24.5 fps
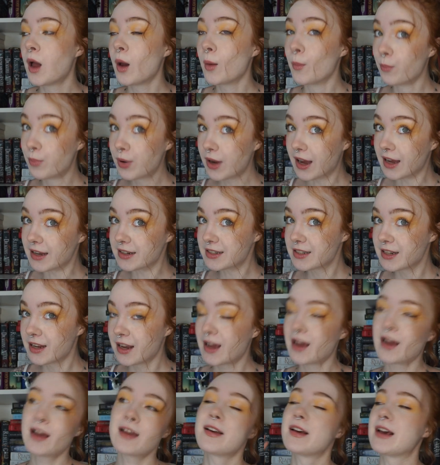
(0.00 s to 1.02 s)
But
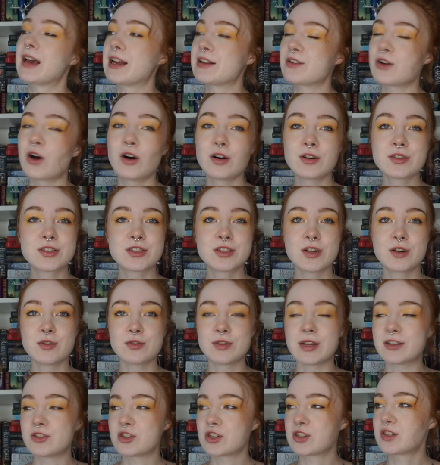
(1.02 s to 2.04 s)
it also,
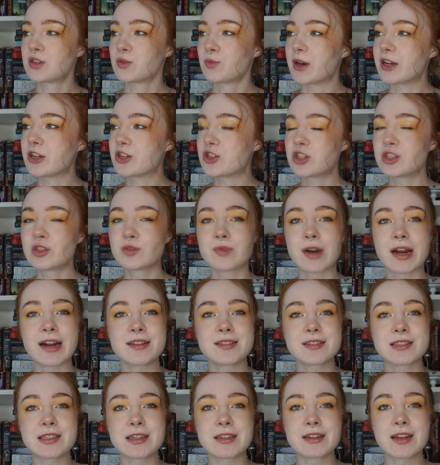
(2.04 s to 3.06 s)
like, just the way she
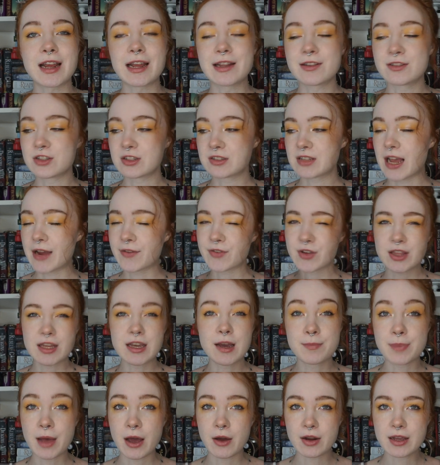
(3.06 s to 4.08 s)
writes it and just everything
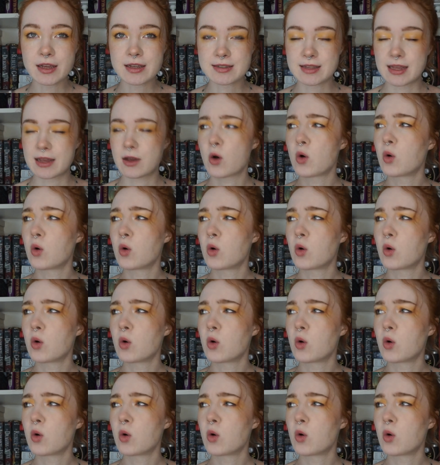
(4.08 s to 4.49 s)
about it is, like,